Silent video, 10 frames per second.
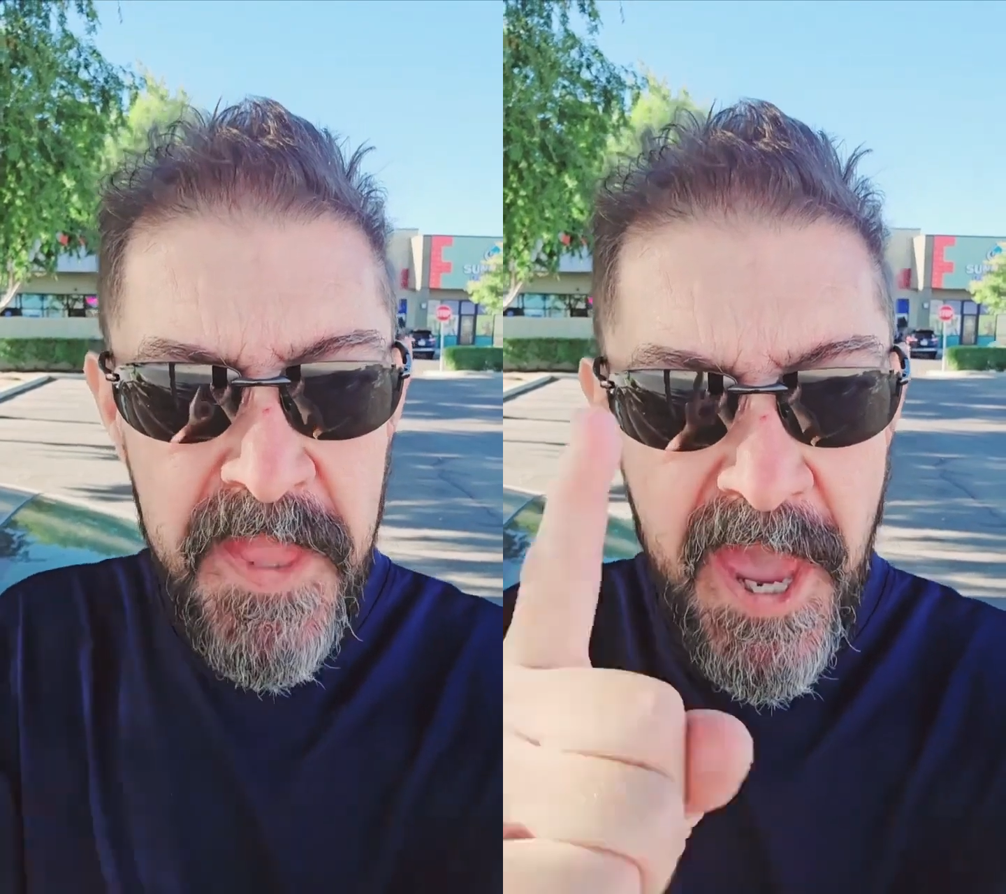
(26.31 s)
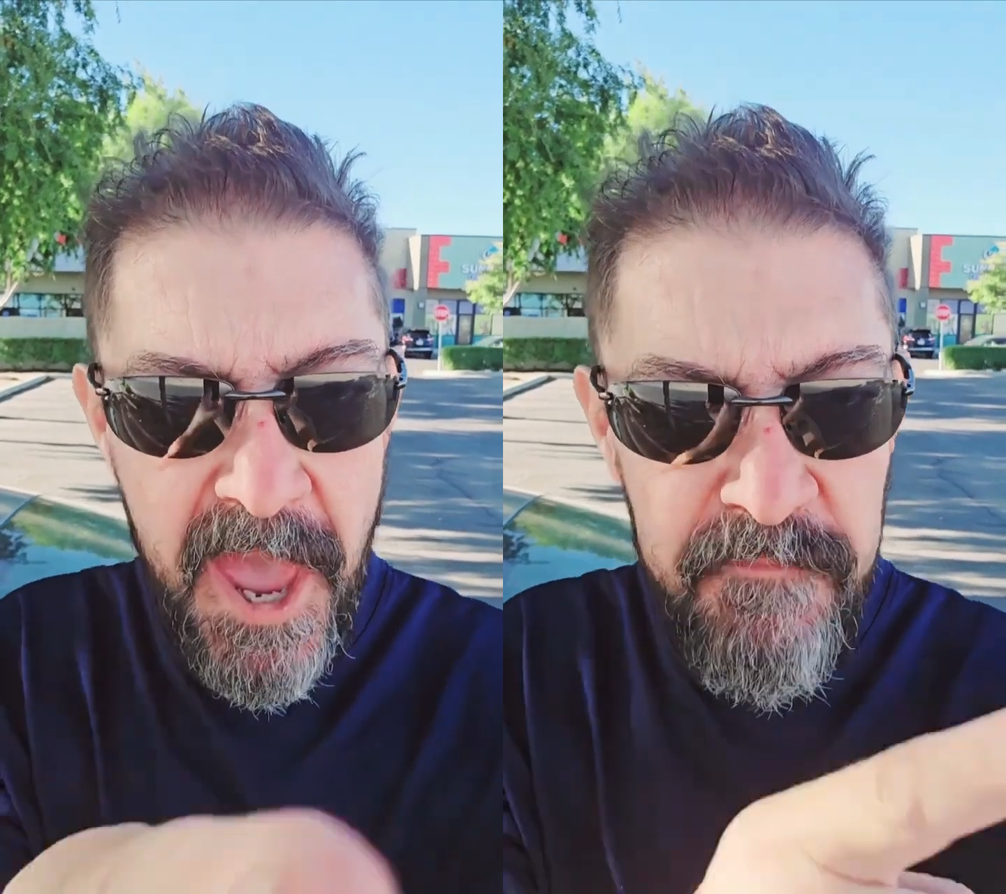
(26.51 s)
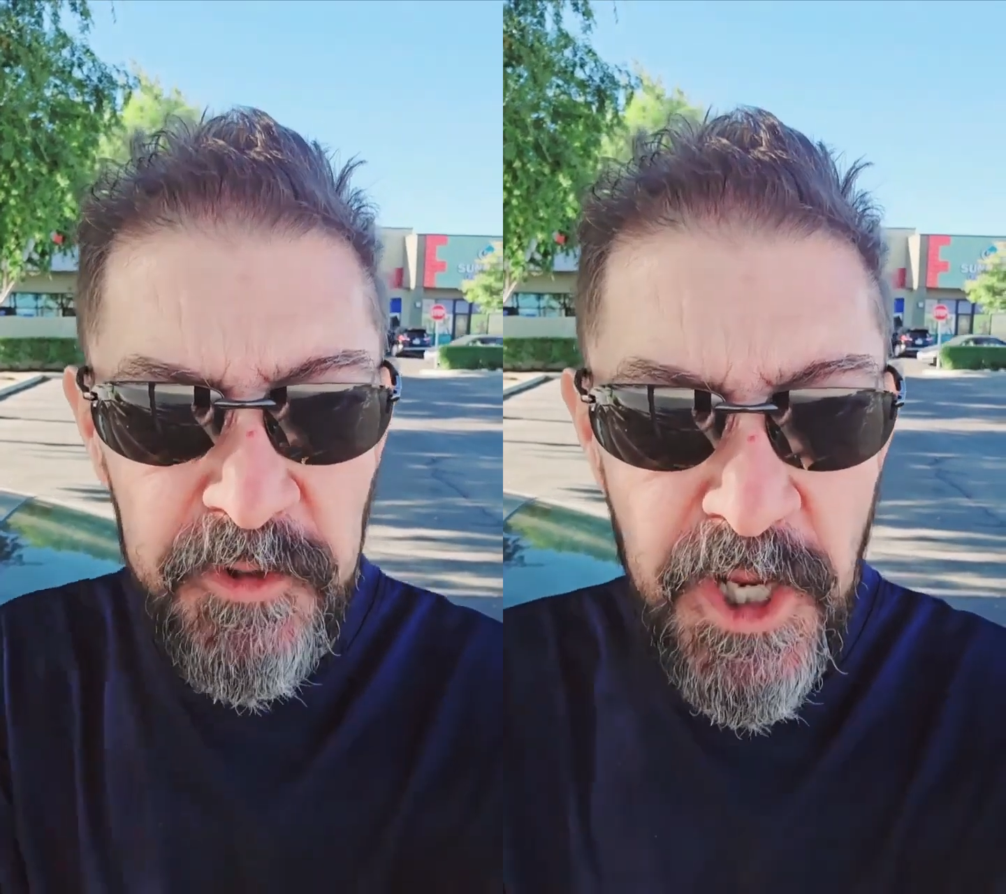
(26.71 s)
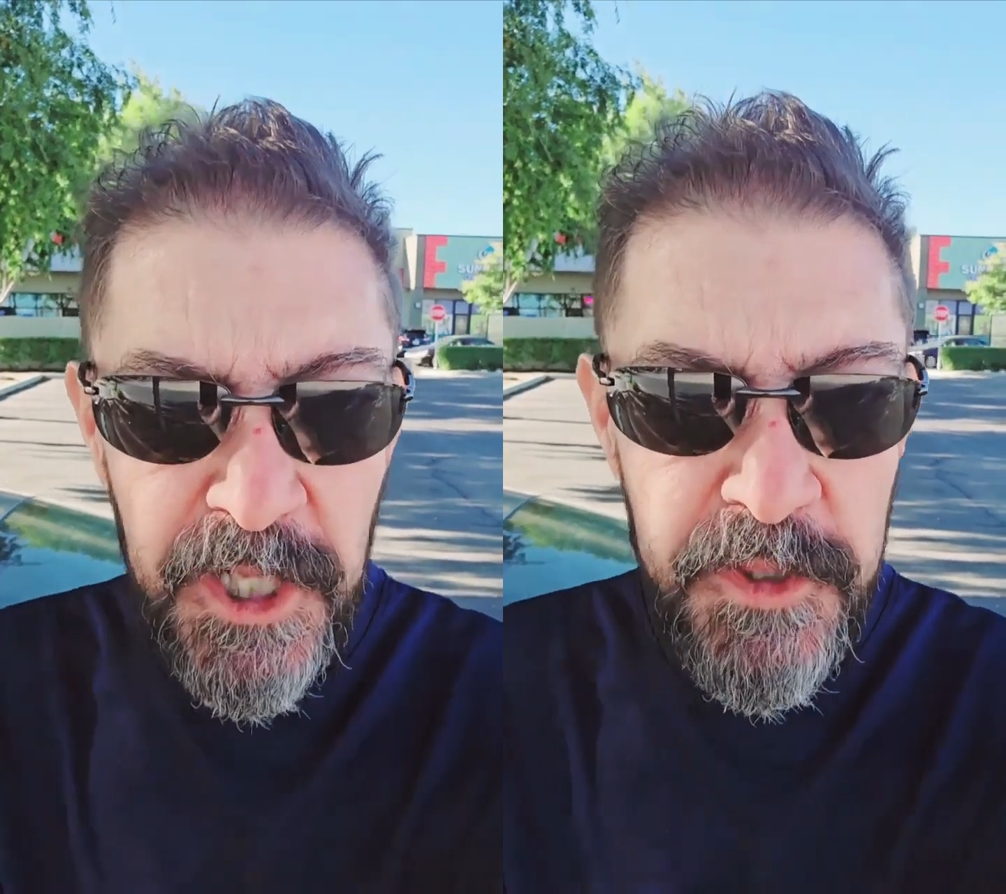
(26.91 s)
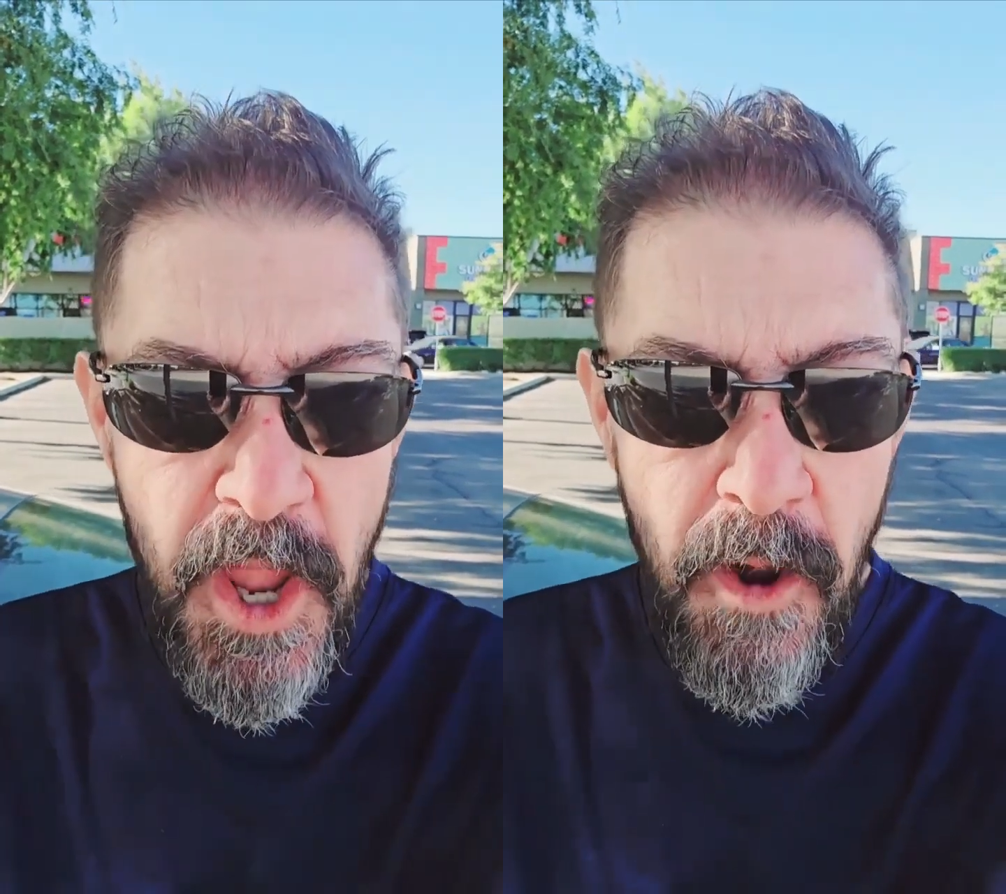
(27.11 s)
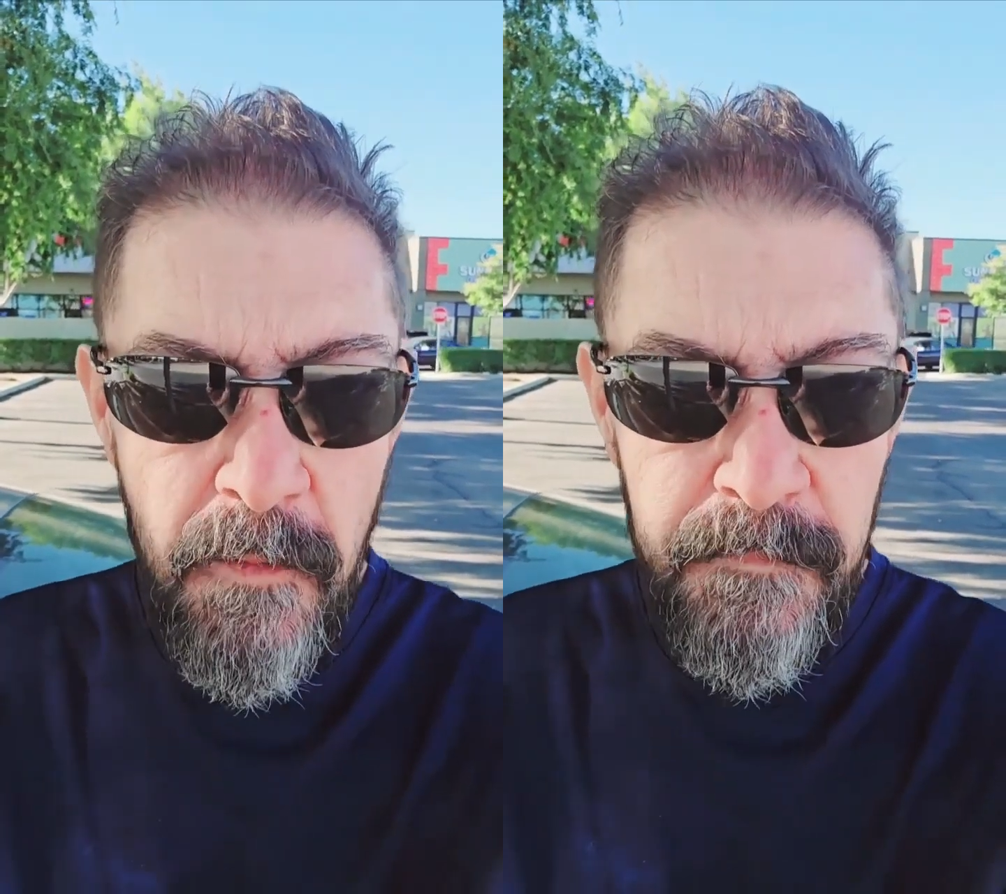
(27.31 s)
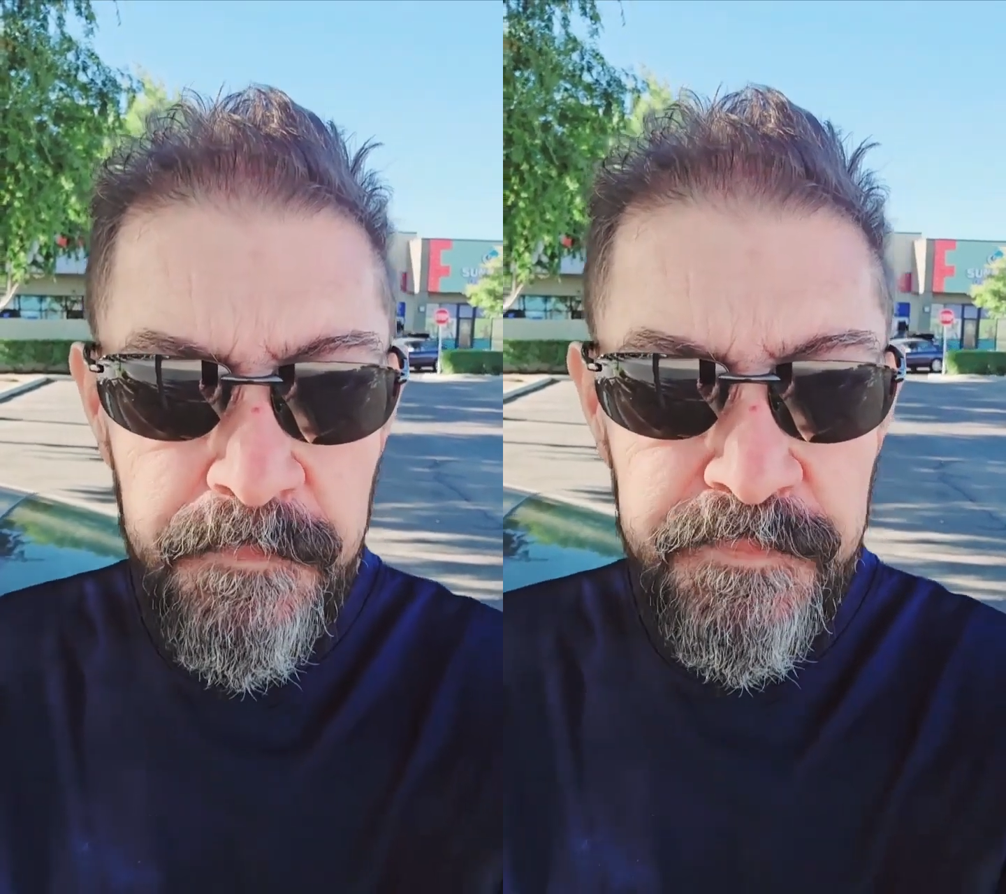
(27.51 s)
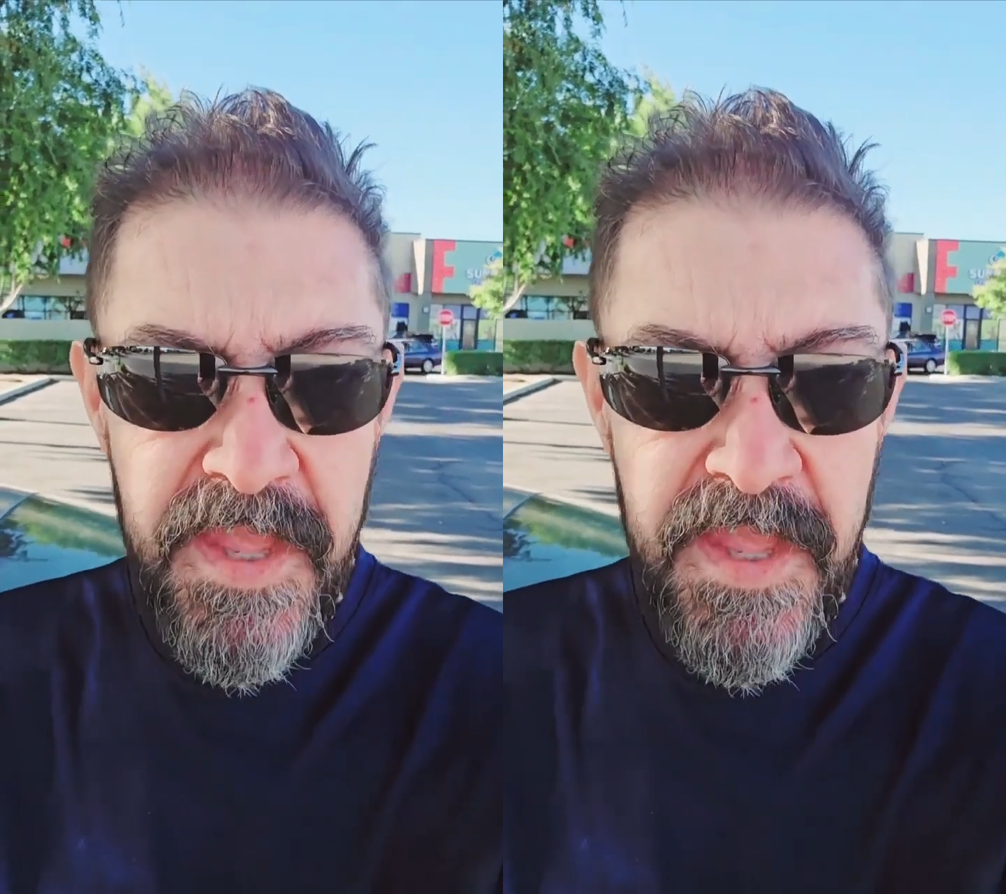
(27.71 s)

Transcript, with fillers: Have you not known?